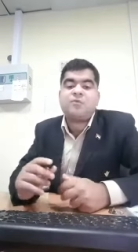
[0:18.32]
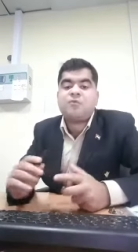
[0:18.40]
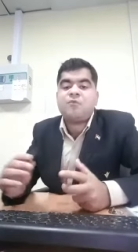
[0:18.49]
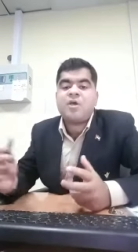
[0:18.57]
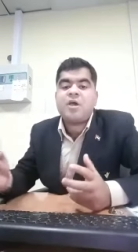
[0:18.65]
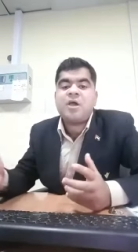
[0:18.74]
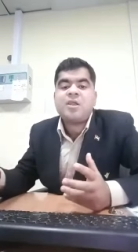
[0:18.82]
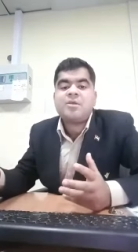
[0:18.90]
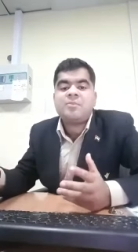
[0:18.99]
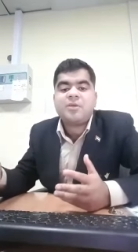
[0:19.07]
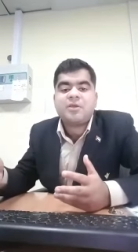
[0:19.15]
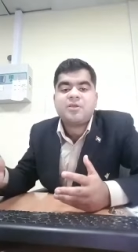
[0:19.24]
a very
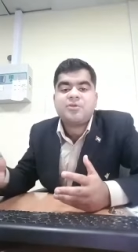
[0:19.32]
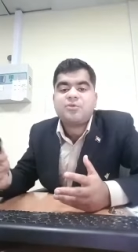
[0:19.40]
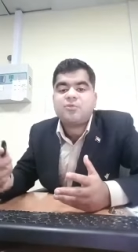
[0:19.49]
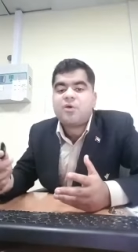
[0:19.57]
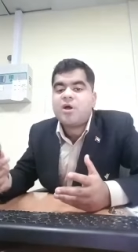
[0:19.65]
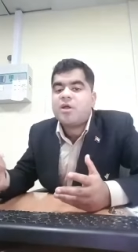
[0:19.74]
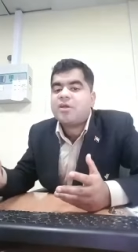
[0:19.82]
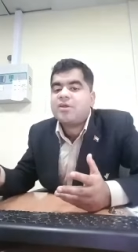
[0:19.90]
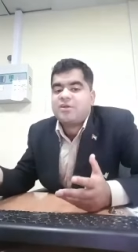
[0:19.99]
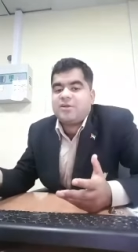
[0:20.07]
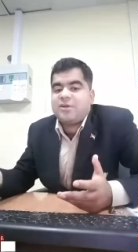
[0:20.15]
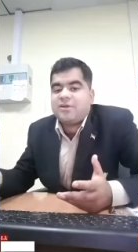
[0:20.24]
big issue why he
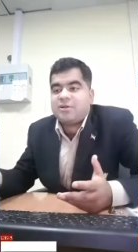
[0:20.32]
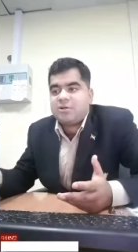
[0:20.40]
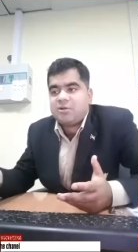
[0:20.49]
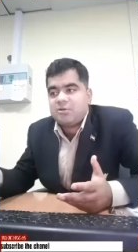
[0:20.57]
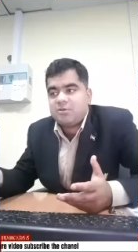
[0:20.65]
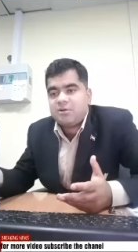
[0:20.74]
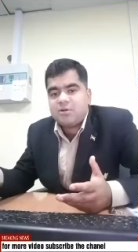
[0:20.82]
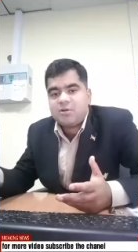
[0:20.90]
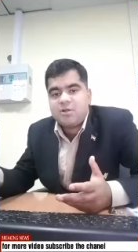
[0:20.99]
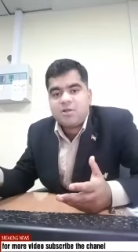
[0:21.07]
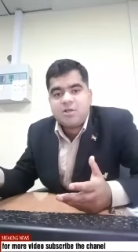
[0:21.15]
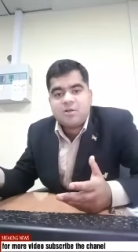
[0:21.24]
did it.
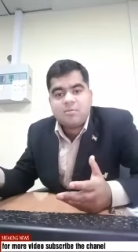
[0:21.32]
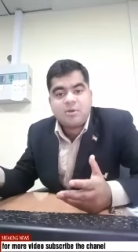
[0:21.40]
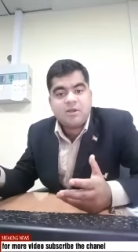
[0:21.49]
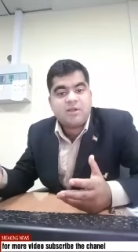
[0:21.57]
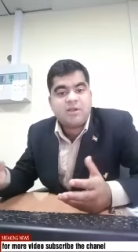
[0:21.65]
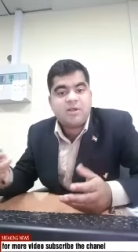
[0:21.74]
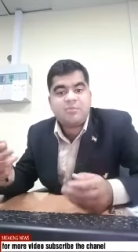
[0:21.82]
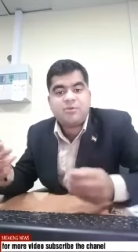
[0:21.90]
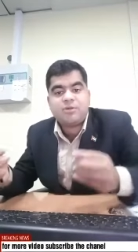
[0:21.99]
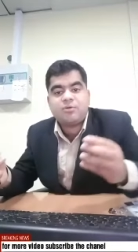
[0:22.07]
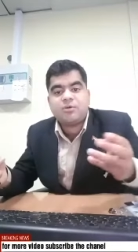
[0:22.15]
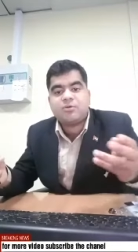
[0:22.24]
My dear, I'm
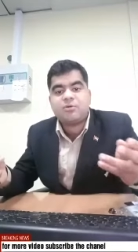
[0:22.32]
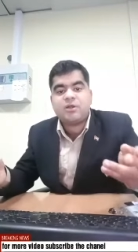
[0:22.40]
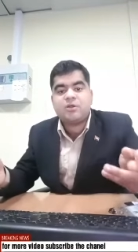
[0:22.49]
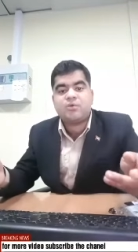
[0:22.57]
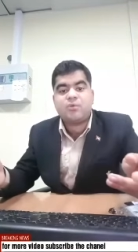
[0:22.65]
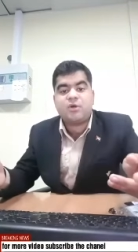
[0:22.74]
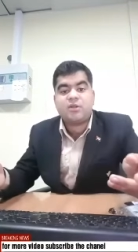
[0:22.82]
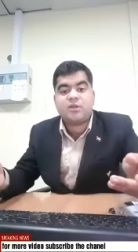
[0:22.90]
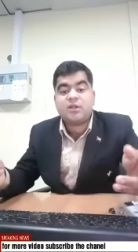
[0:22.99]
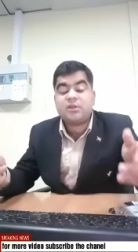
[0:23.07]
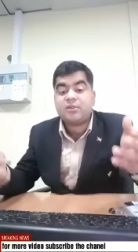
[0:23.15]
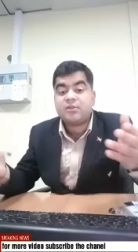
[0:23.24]
just going to tell you one
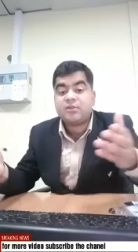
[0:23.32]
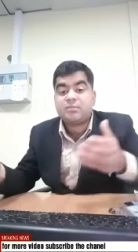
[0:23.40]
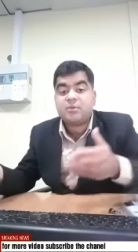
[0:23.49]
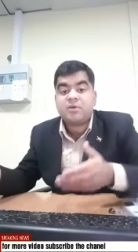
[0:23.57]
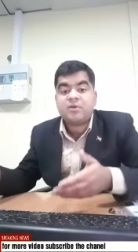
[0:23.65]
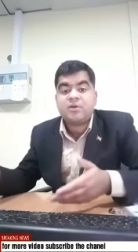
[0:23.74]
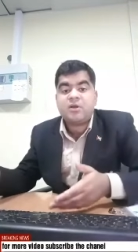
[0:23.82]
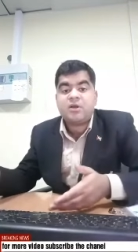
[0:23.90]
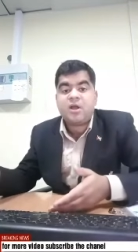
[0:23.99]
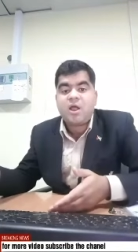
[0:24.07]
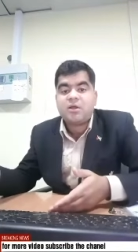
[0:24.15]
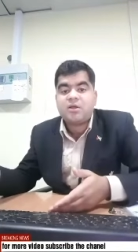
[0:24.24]
thing. It's his personal
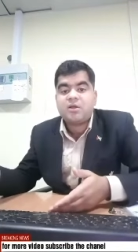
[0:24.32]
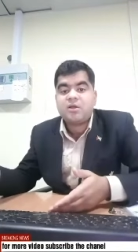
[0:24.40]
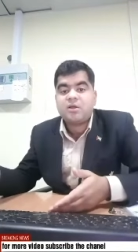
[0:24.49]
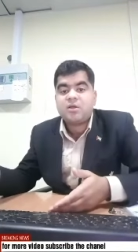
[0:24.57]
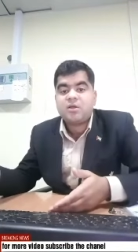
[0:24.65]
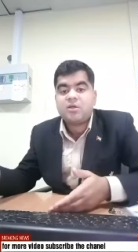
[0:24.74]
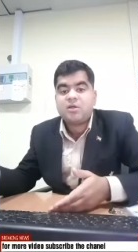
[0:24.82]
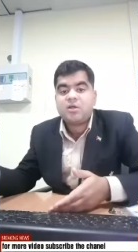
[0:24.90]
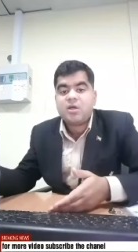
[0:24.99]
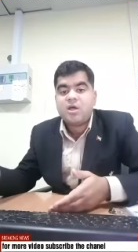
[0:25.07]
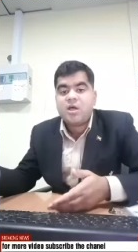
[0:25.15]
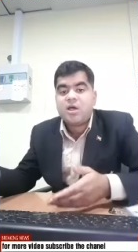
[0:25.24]
right.
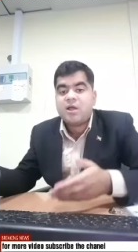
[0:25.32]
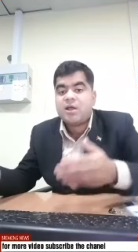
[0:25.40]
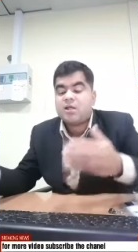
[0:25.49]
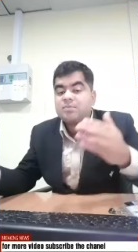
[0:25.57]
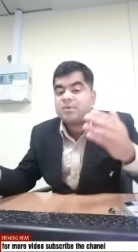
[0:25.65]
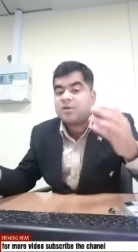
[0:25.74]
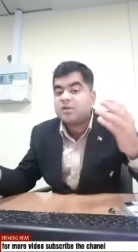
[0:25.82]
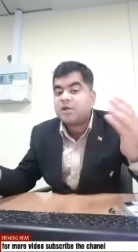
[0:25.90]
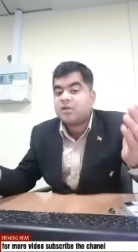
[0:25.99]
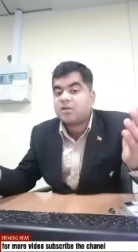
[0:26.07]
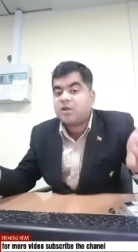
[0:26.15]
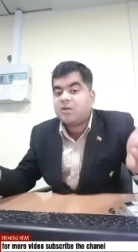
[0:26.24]
And as per the
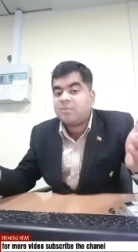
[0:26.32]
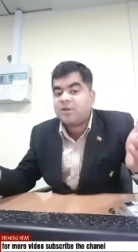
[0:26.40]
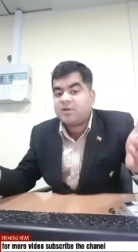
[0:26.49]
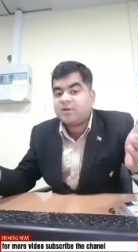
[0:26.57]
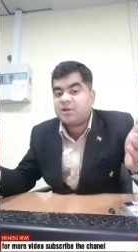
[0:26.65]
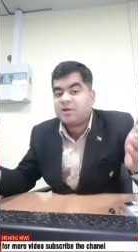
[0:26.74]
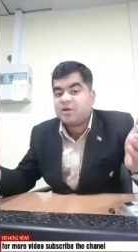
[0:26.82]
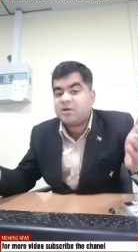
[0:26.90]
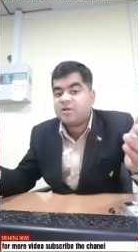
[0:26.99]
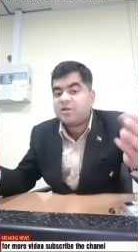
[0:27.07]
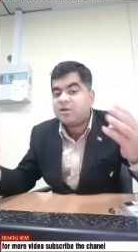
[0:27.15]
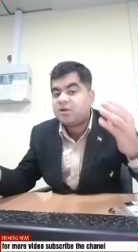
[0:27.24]
Islamic law,
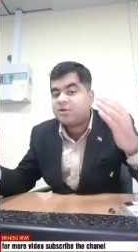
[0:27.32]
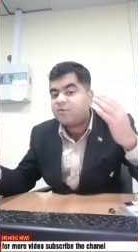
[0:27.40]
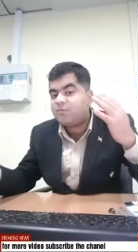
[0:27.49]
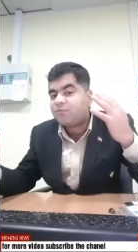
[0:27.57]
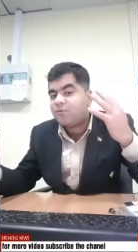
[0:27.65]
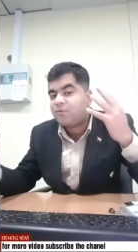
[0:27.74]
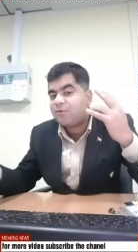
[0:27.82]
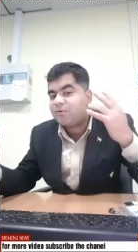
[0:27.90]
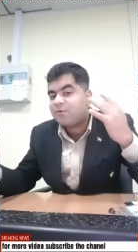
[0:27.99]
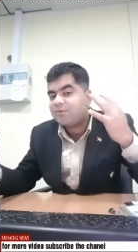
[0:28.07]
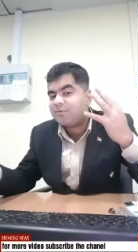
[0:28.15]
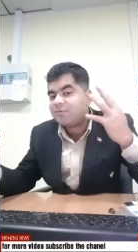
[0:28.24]
he can do four
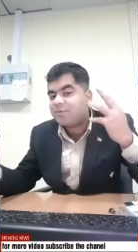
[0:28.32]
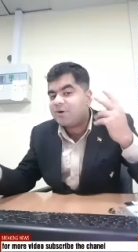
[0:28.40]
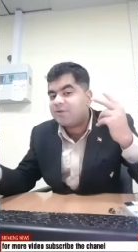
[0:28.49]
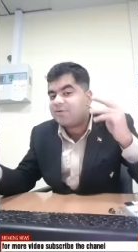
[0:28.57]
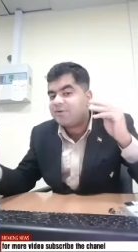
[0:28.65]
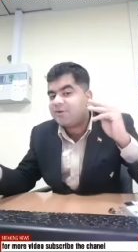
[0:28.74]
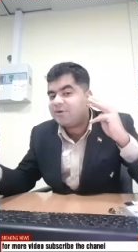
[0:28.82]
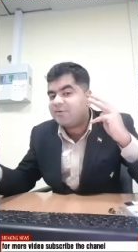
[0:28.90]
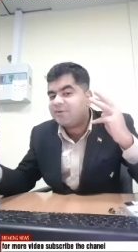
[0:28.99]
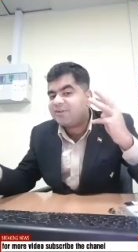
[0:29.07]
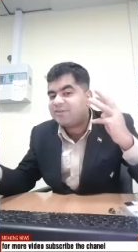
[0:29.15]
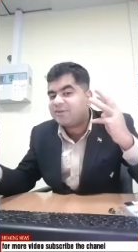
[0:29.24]
but he's still
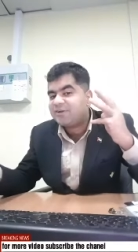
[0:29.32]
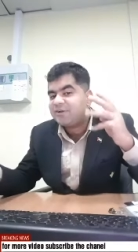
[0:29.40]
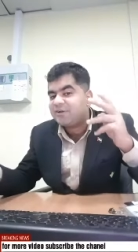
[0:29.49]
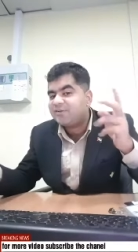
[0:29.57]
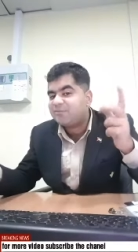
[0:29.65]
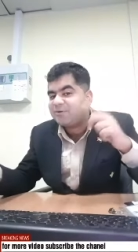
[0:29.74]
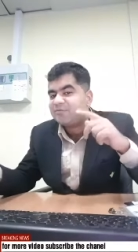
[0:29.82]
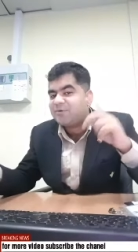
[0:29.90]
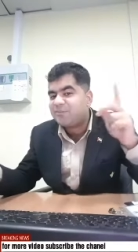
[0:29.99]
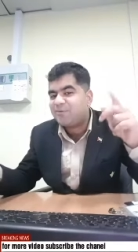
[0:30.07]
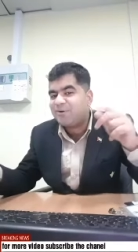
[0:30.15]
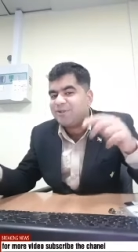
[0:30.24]
doing the three. three eights mean
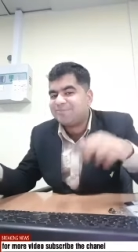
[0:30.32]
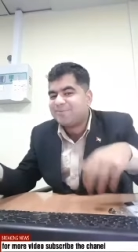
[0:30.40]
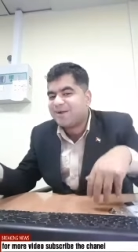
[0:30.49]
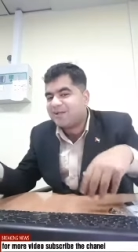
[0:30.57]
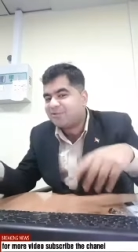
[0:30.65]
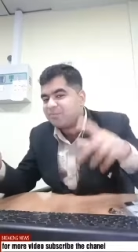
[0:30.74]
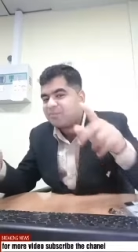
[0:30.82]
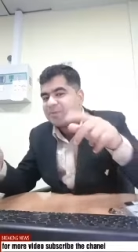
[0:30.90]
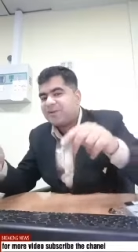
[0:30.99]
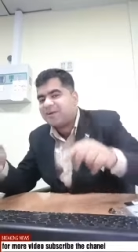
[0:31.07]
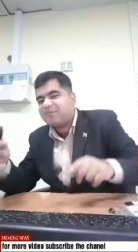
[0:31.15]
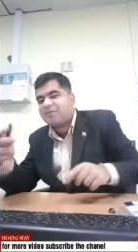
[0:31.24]
one more is pending so
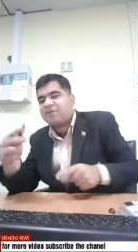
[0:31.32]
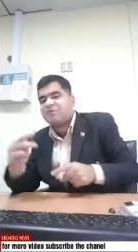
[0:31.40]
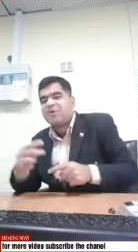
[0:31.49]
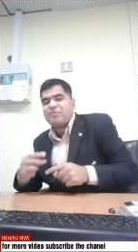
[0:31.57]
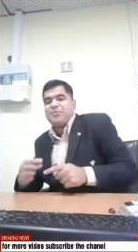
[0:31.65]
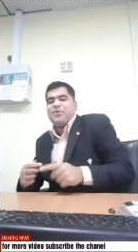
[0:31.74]
be ready for the one